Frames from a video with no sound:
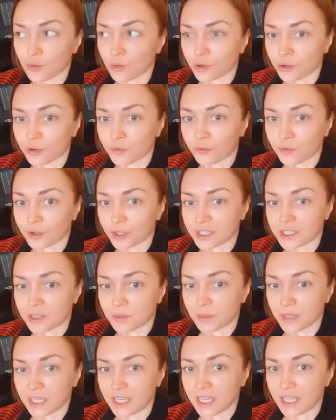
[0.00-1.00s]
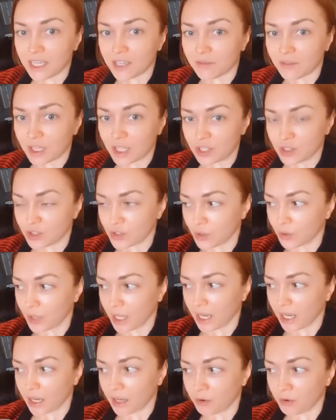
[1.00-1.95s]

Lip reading: for it to be even. So like